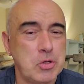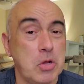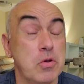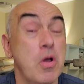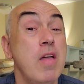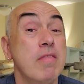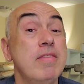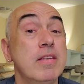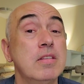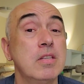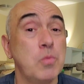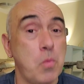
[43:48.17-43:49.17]
at each other.
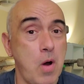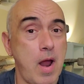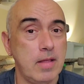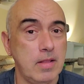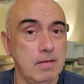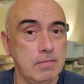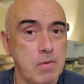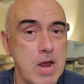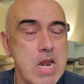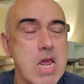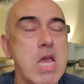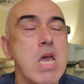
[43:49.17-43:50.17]
This is where I
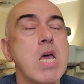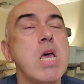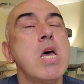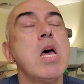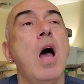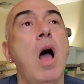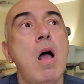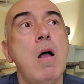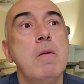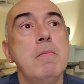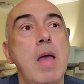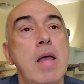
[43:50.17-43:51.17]
live, right?
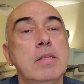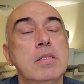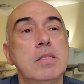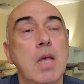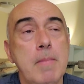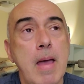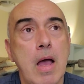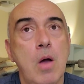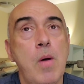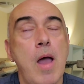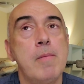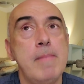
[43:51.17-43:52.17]
And
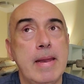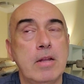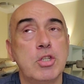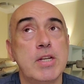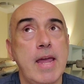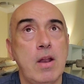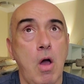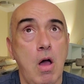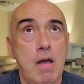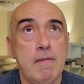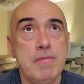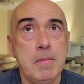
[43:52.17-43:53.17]
somehow I managed to
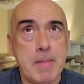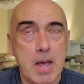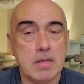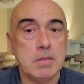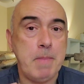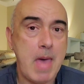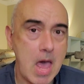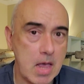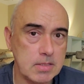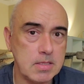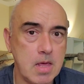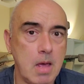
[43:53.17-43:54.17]
get off the
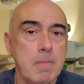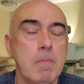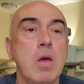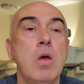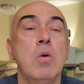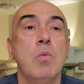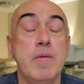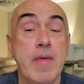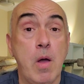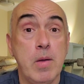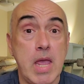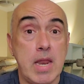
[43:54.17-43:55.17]
bus past them
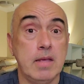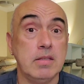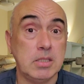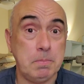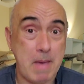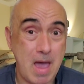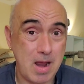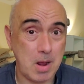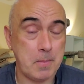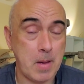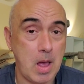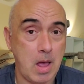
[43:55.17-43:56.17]
without getting
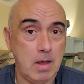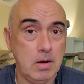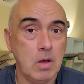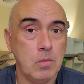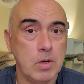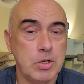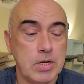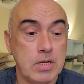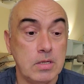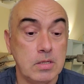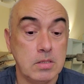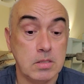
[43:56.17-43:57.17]
spat upon,
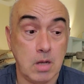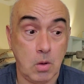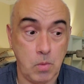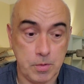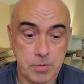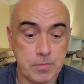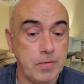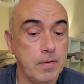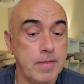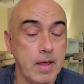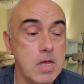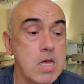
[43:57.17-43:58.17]
which is a
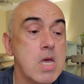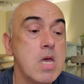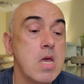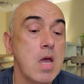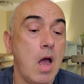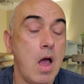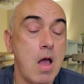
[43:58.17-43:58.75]
wonderful thing.